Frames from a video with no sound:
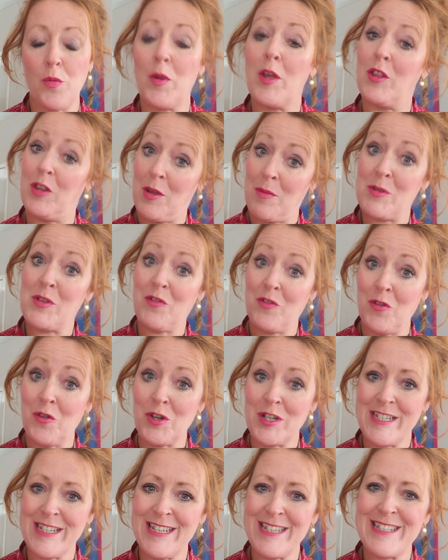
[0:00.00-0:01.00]
it was
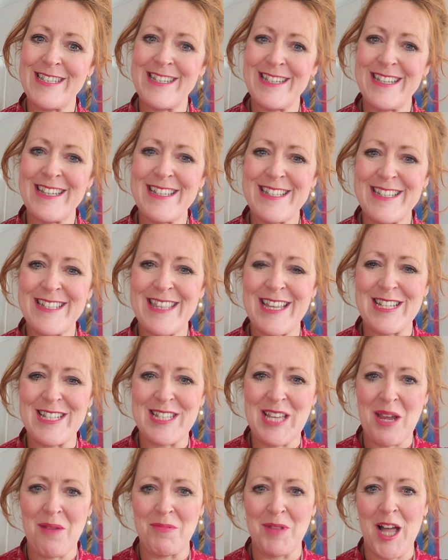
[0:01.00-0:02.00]
14 days this
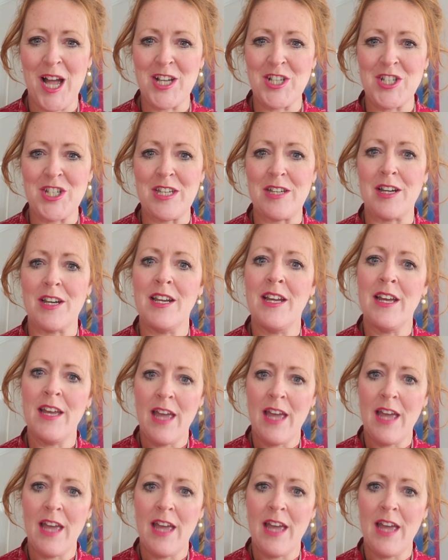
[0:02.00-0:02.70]
time last year,